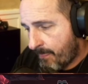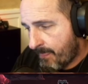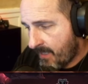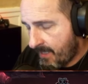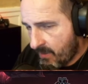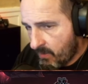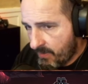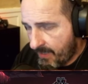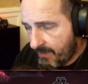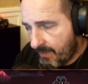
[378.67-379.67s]
I know
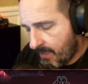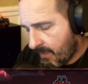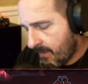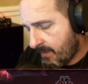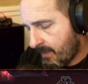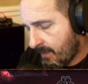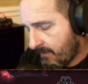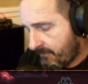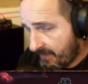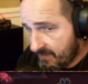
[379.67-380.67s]
that
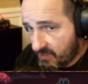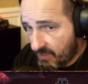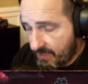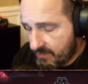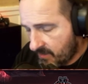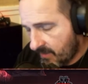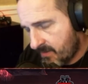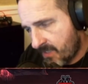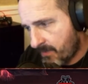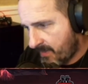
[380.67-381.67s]
FaZe Clan did
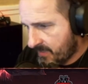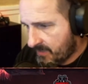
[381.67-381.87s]
the right thing.